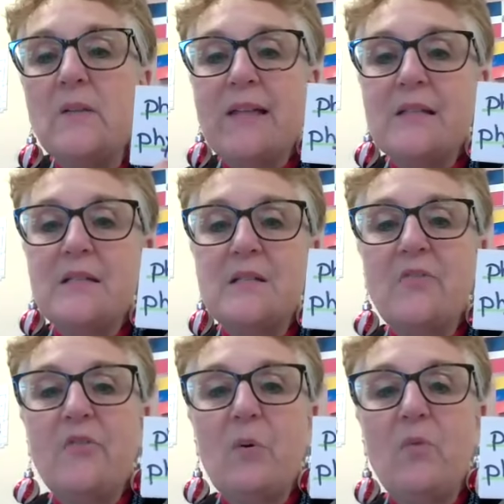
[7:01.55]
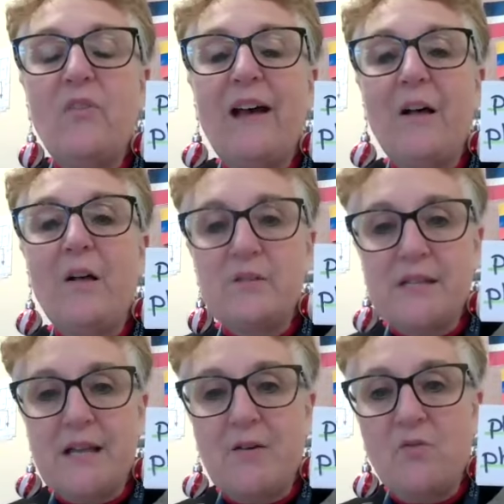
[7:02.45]
That's a different vowel
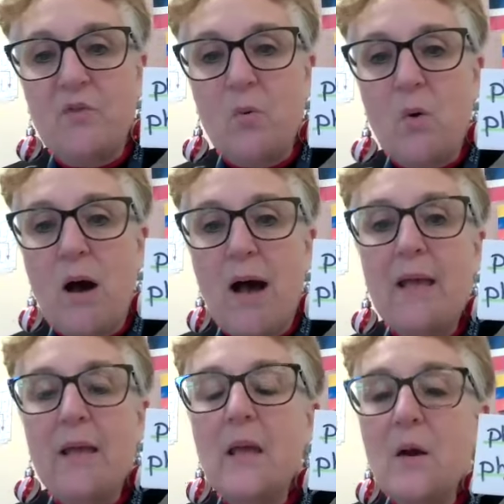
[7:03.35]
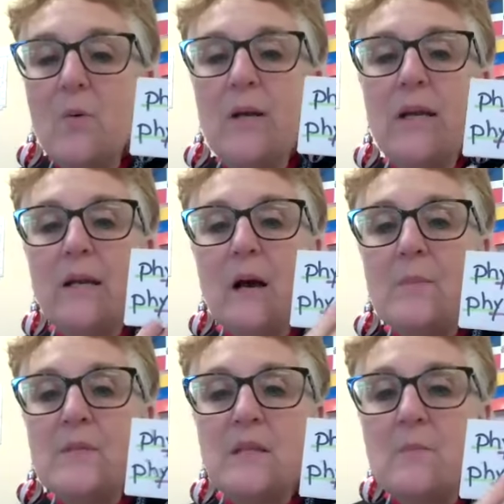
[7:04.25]
sound for the Y. When it
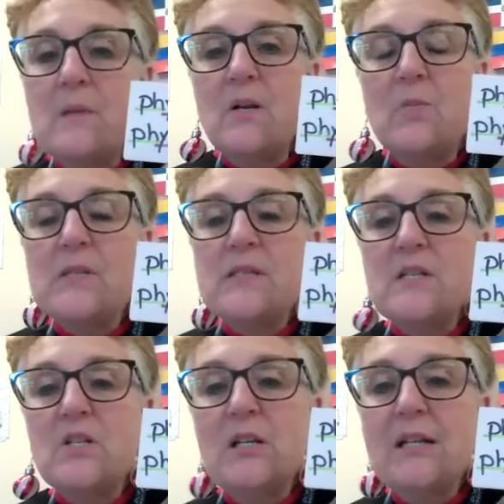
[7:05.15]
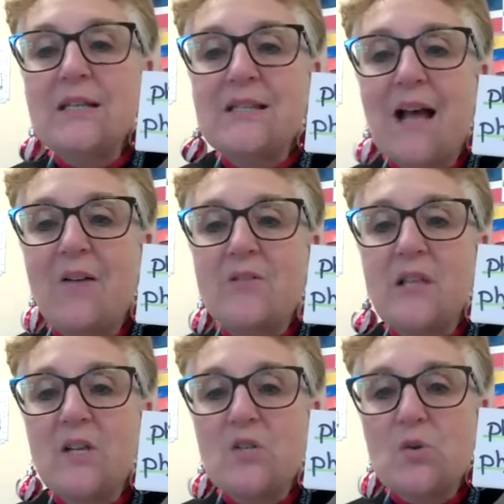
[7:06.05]
comes in the middle position, it sounds
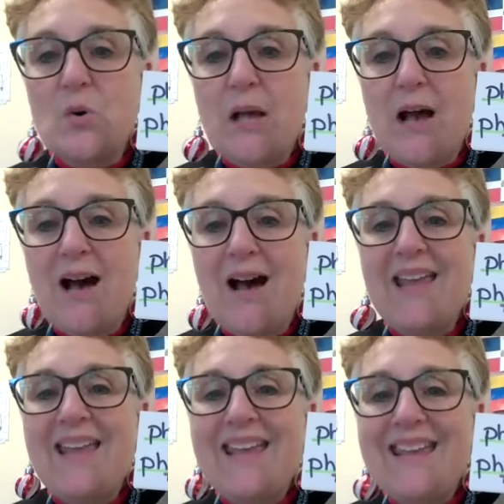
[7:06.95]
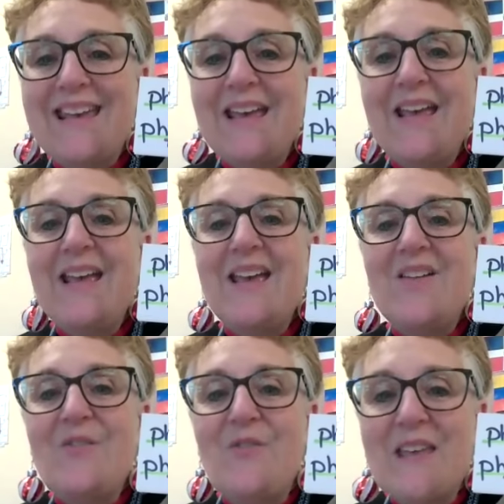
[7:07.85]
like short I.
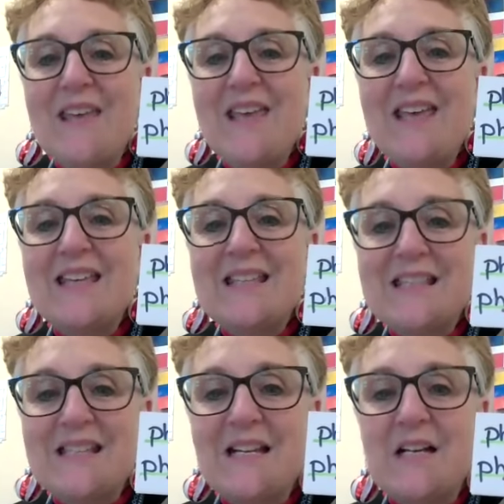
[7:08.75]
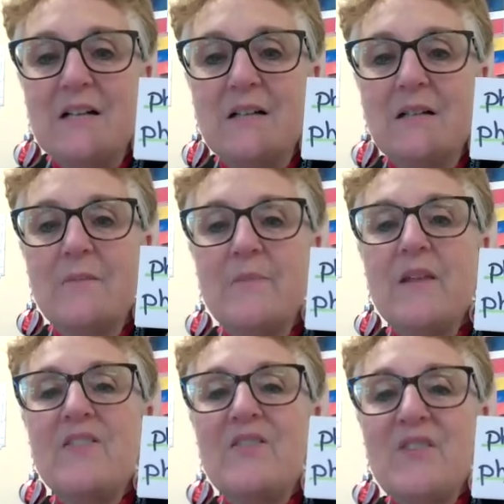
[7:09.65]
Physical.
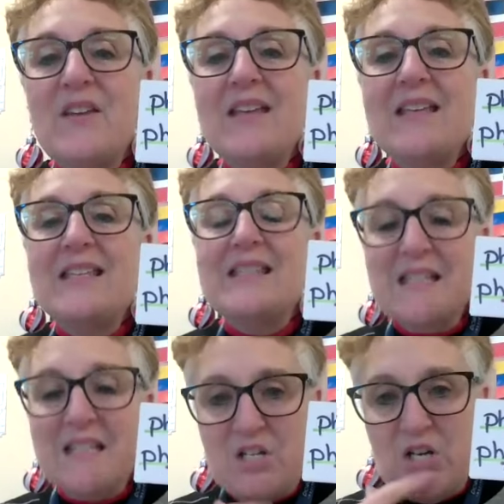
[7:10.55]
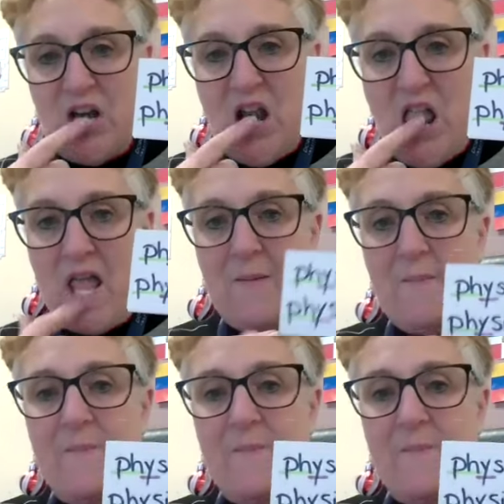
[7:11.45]
Physician.